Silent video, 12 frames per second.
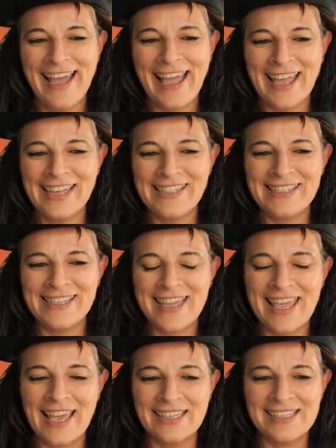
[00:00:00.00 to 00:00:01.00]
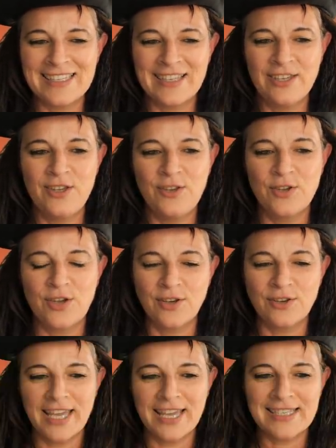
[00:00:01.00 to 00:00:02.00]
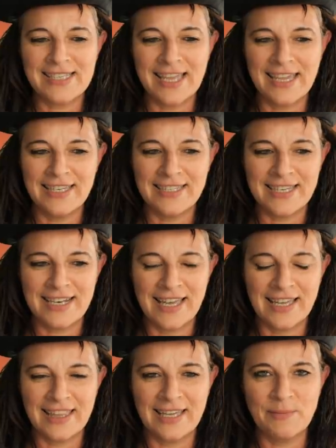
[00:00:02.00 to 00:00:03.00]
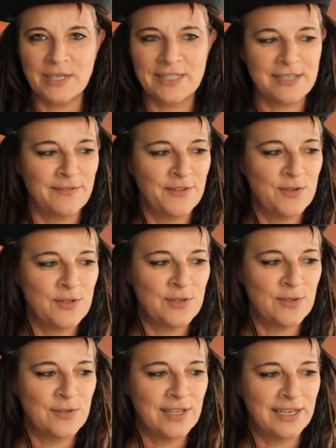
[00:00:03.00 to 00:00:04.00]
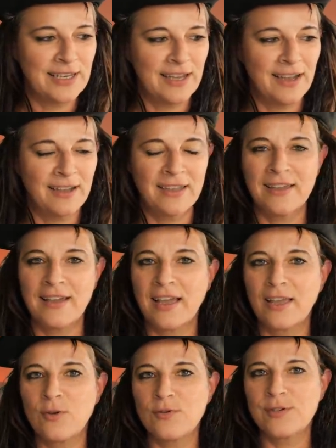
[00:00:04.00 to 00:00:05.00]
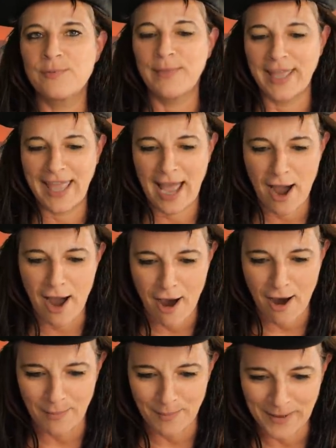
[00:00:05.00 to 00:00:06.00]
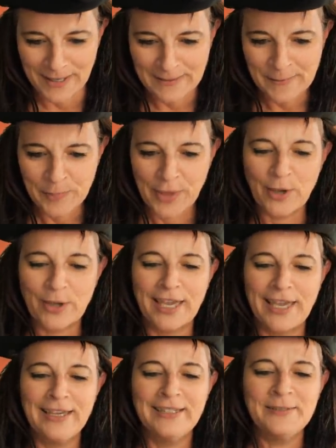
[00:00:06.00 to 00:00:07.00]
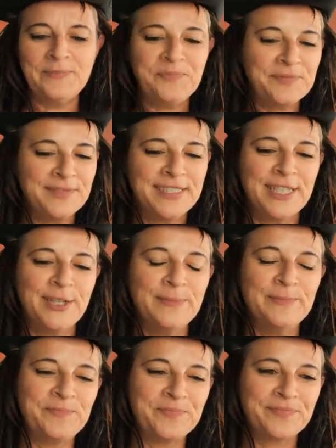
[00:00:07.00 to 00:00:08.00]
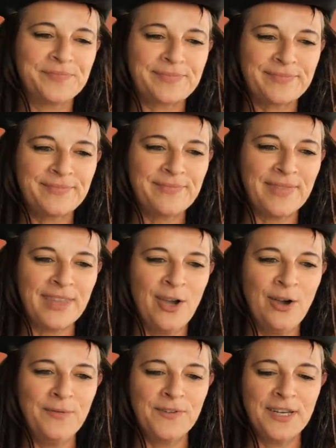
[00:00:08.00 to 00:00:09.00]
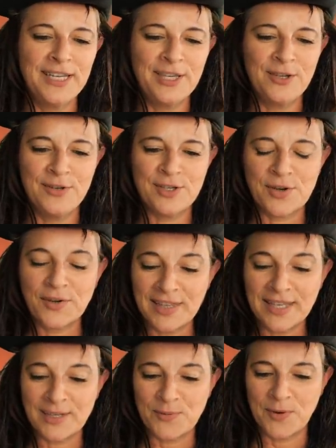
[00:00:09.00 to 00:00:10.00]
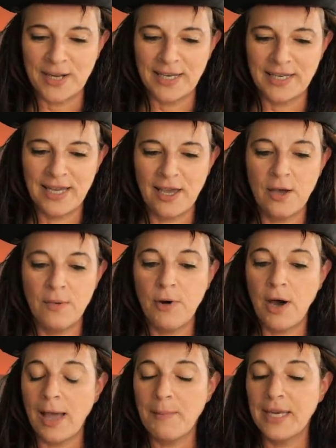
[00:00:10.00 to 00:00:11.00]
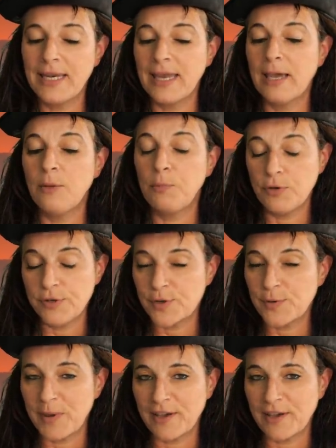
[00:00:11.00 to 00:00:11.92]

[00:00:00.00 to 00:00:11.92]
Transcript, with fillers: and uh, yes, you, you can't extend like that because if you do, then I, I lose my arm. Okay, so... Hopefully you enjoyed that one. Uh, Mohamed, plus que